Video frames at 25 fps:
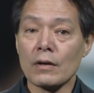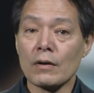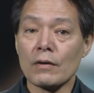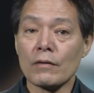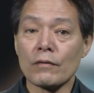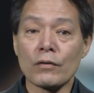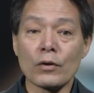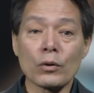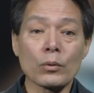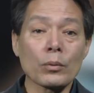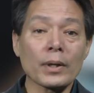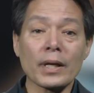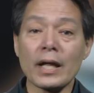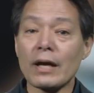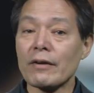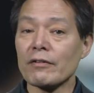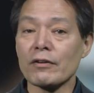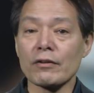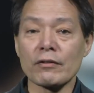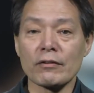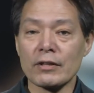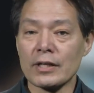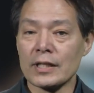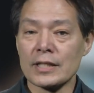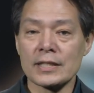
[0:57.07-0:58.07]
for
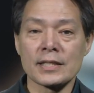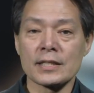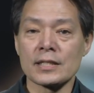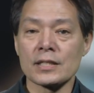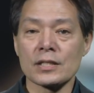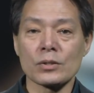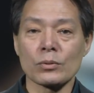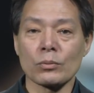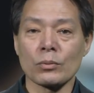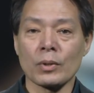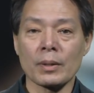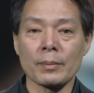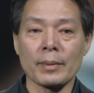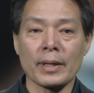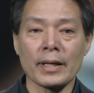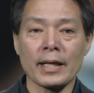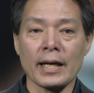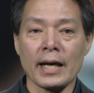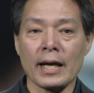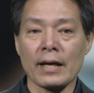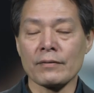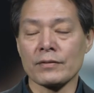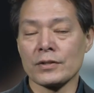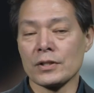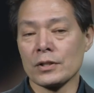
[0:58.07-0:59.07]
whatever reasons one might
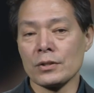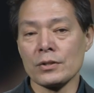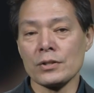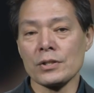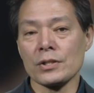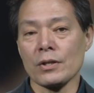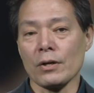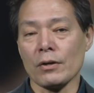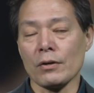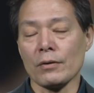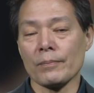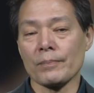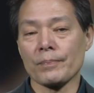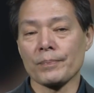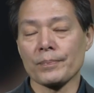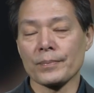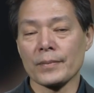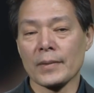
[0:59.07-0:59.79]
have to do so.